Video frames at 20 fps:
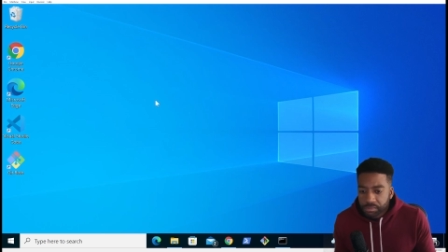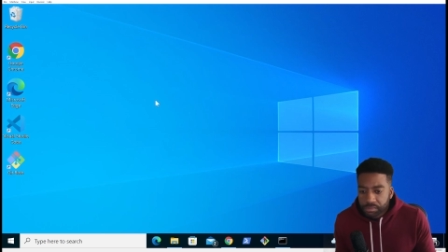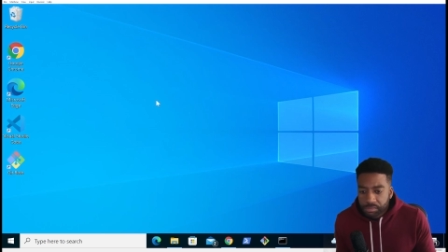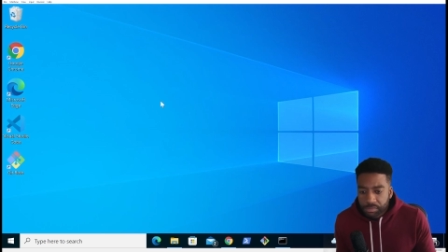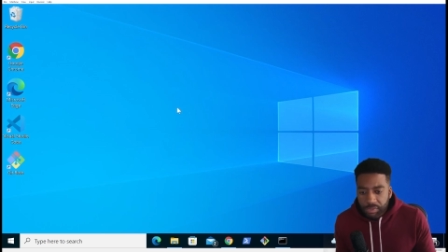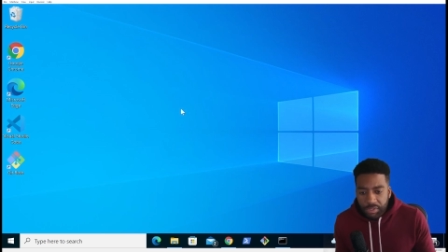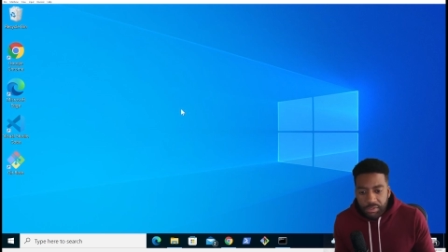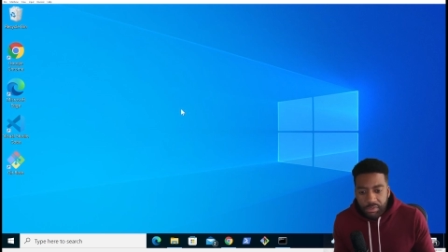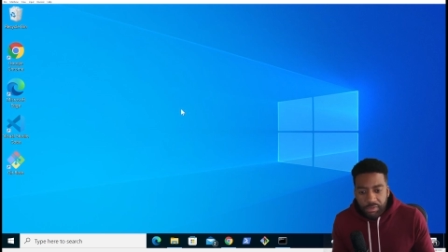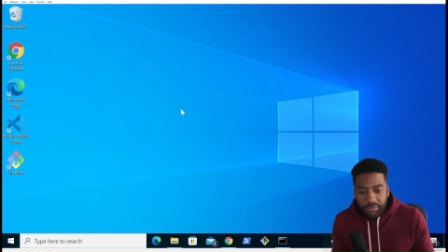
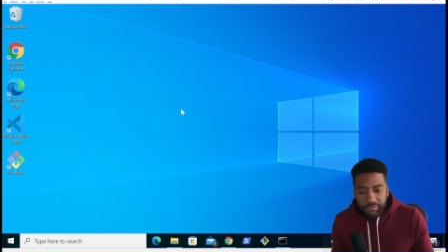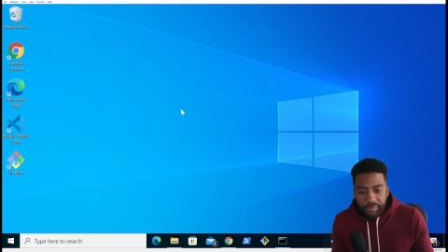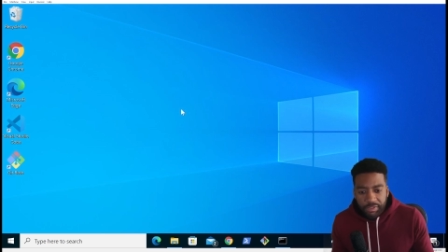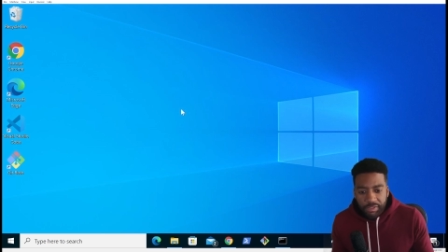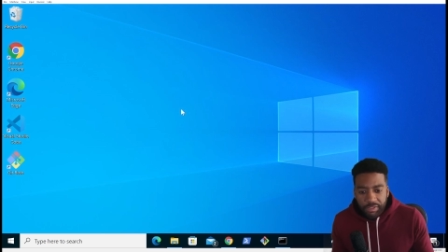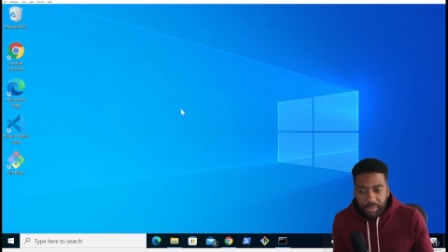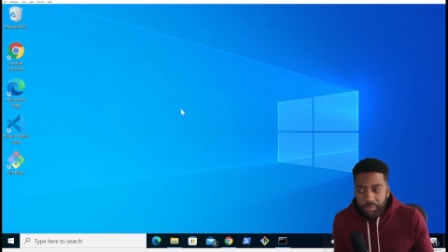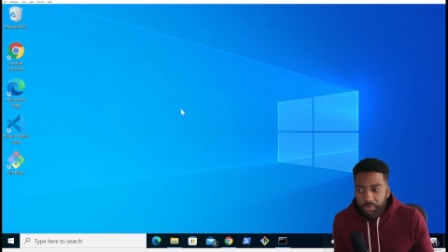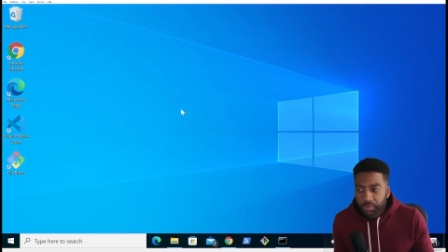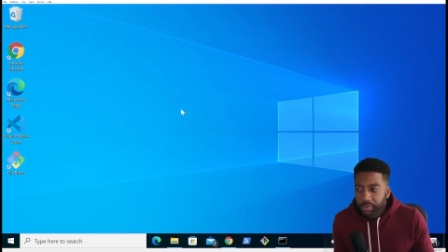So the first
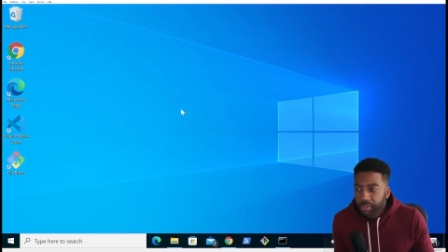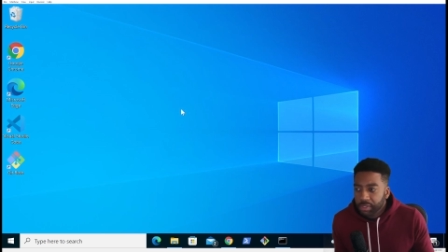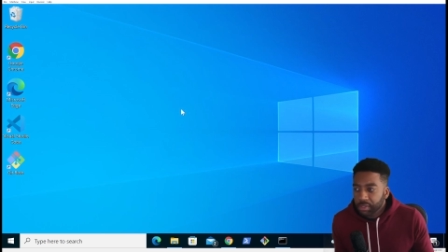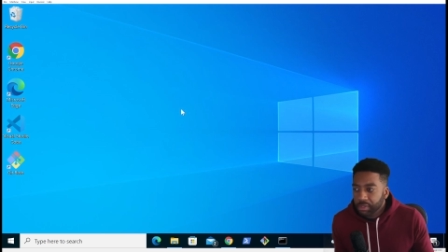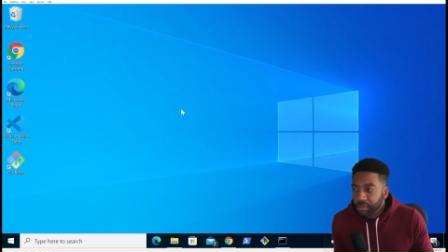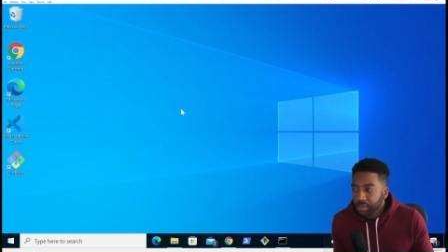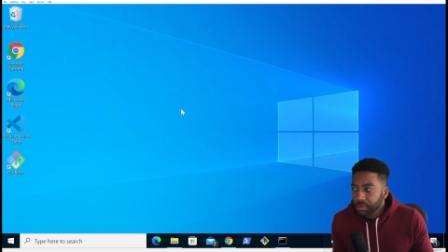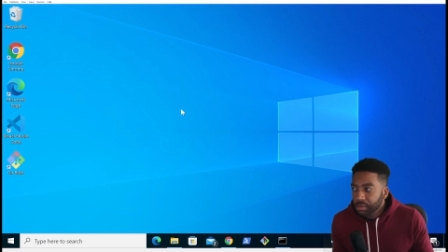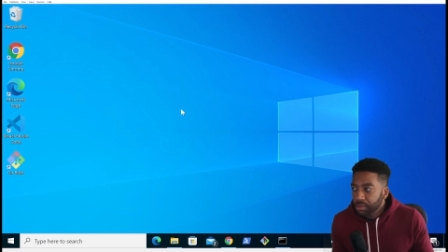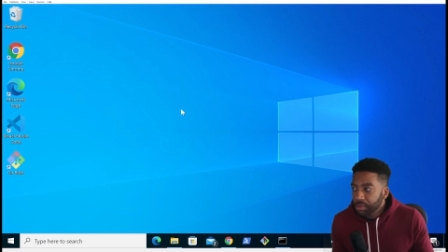step we want to
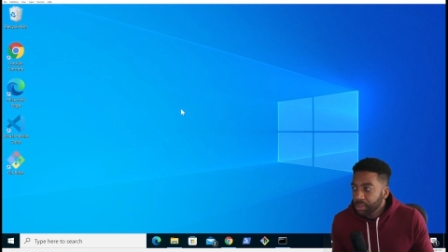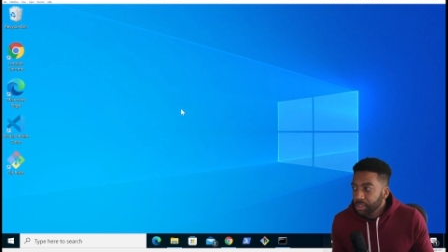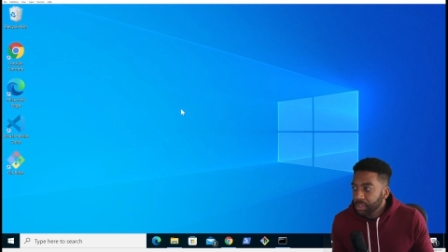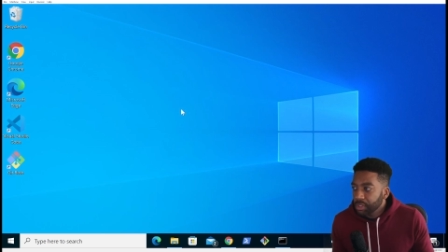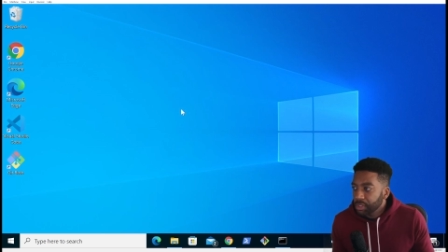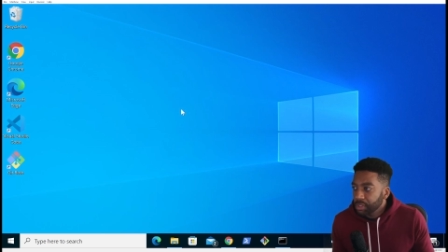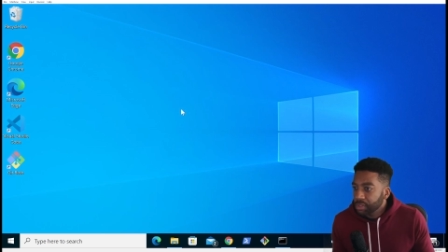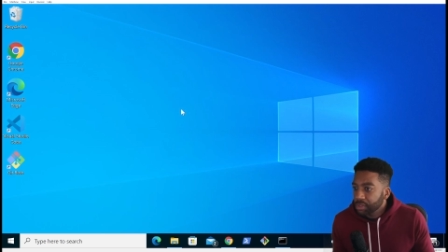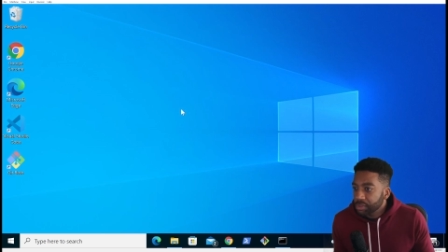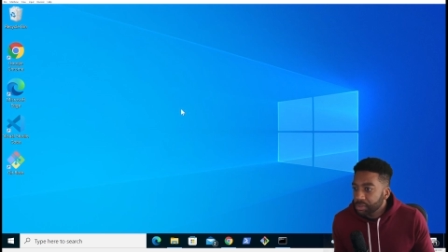do
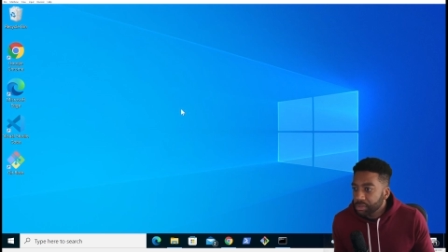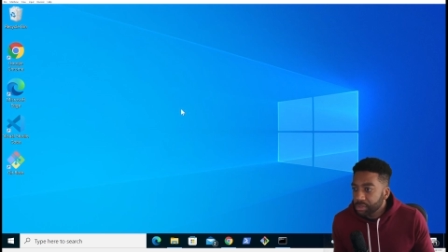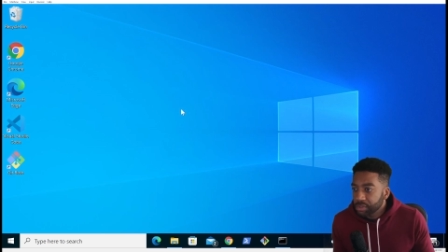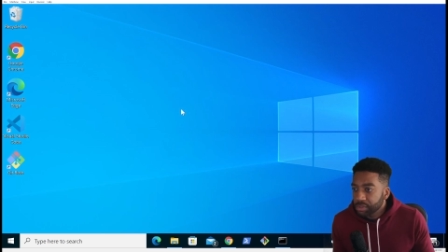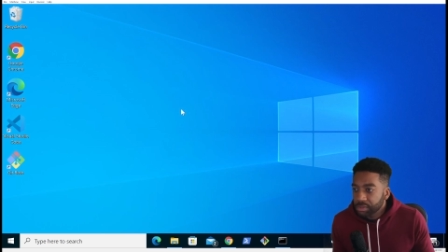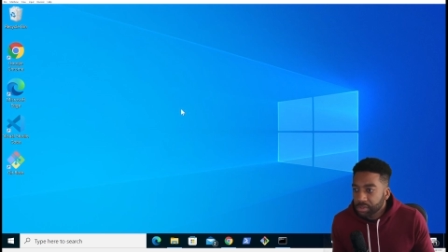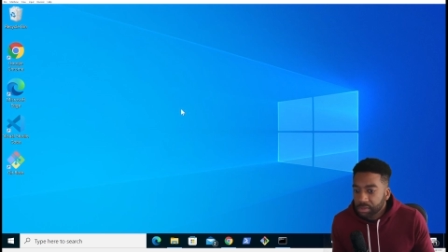is